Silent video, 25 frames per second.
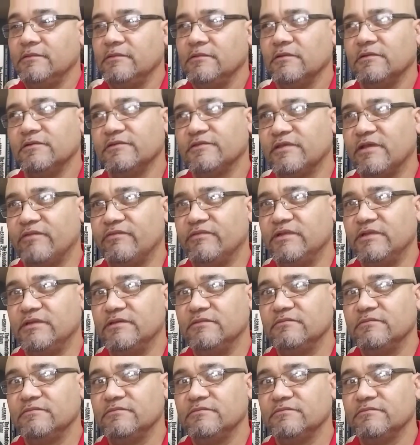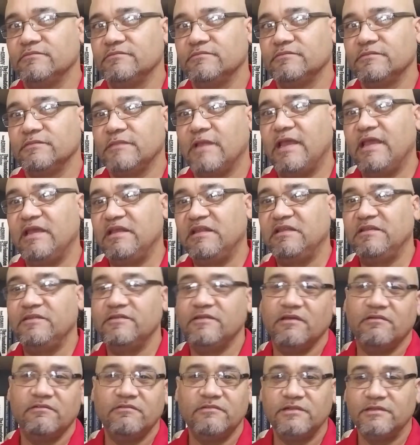Or 70. 80,
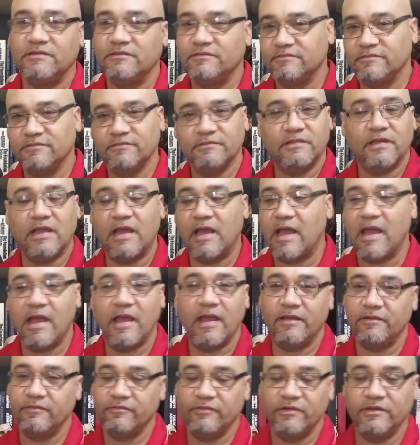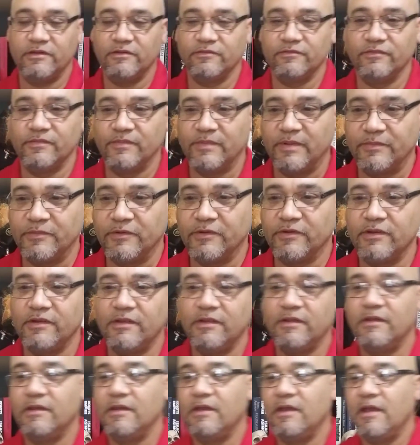70. I really don't remember.
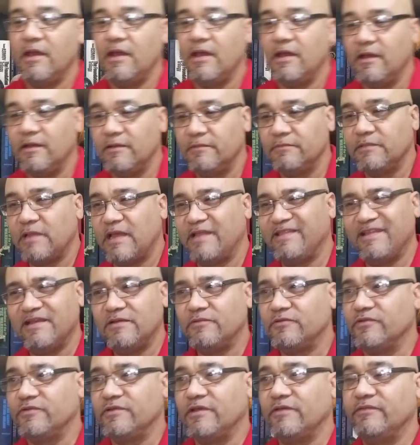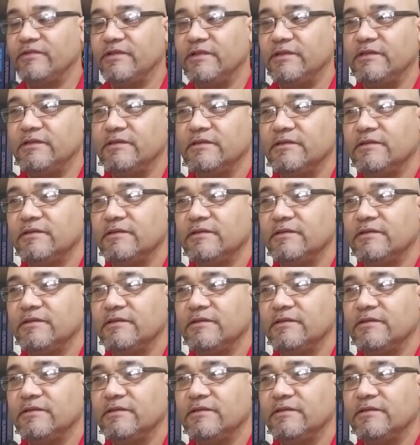I think it was 70.